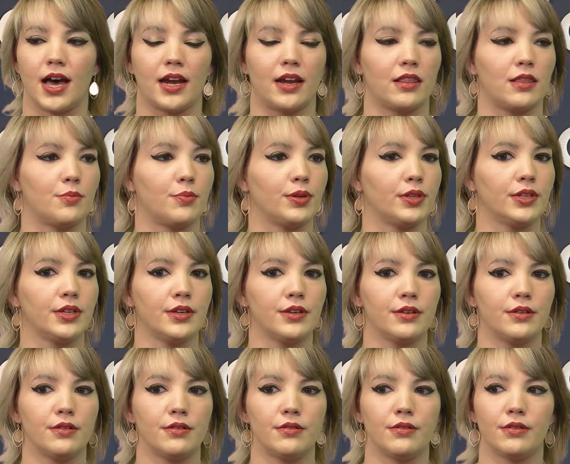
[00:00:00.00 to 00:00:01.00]
out of the
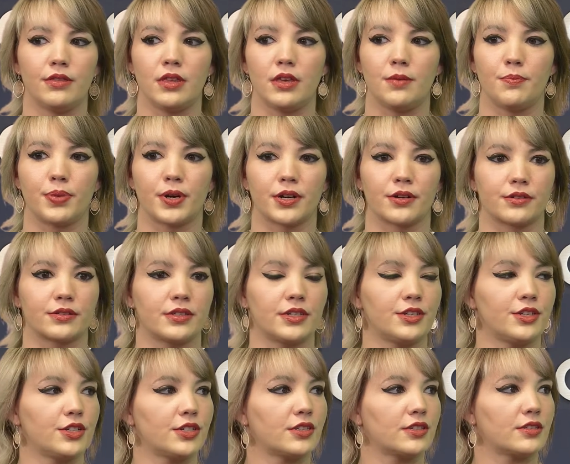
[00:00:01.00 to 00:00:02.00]
blue, the
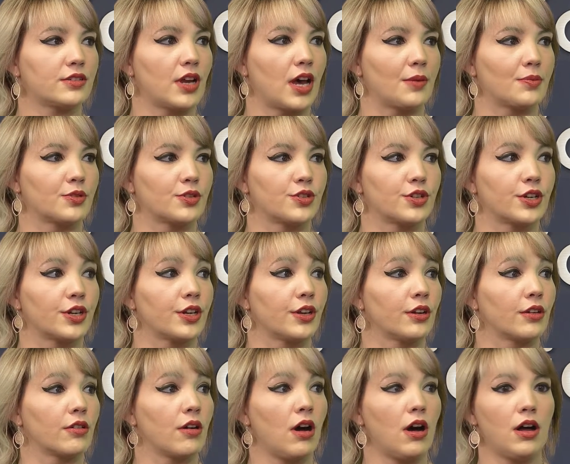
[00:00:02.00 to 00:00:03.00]
person just stops returning
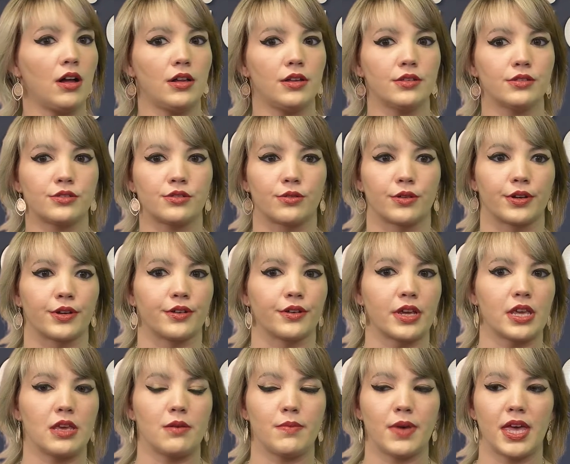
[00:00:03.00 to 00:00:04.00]
your calls or your
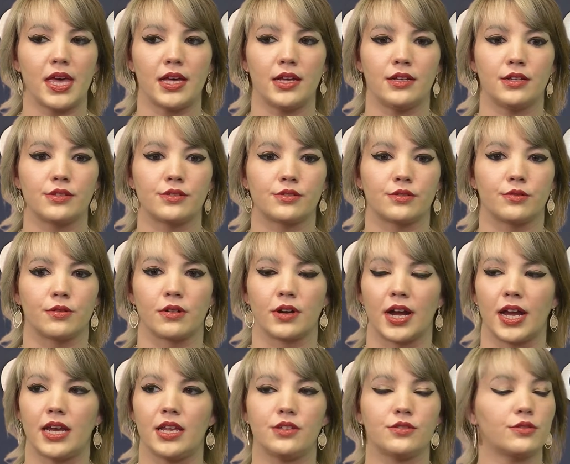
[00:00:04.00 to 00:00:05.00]
emails or
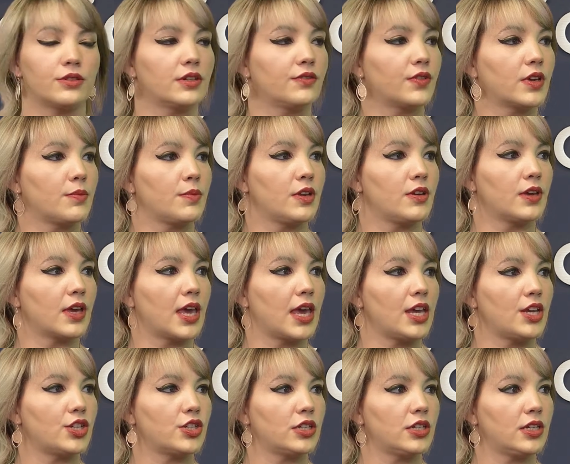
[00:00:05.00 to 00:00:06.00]
any sort of
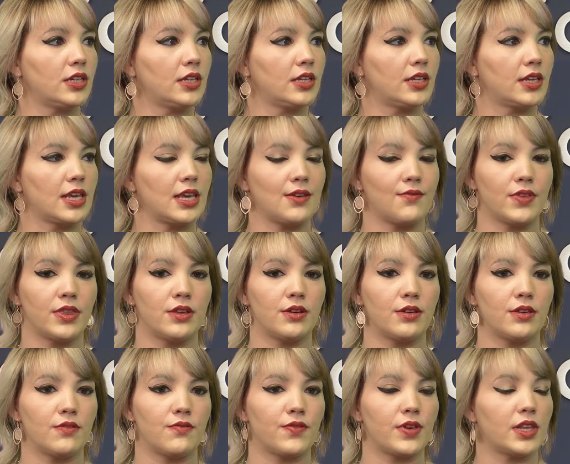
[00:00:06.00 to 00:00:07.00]
communication, even though
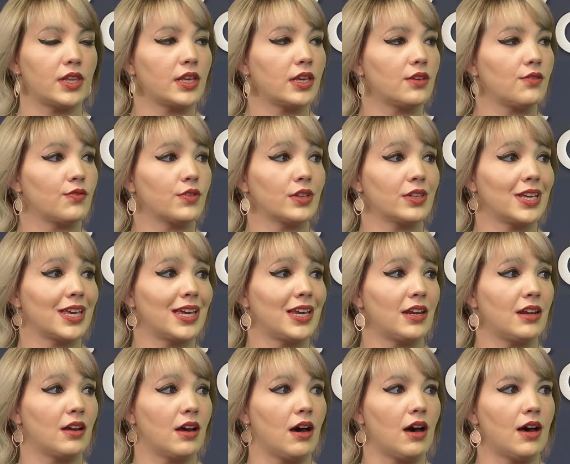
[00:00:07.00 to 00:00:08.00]
you feel like you've really hit
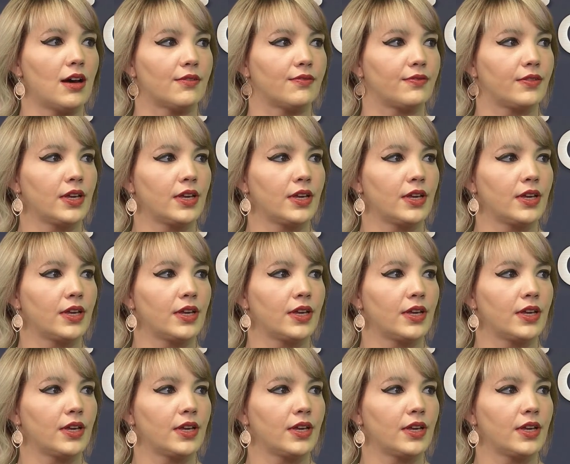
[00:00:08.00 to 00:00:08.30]
it off.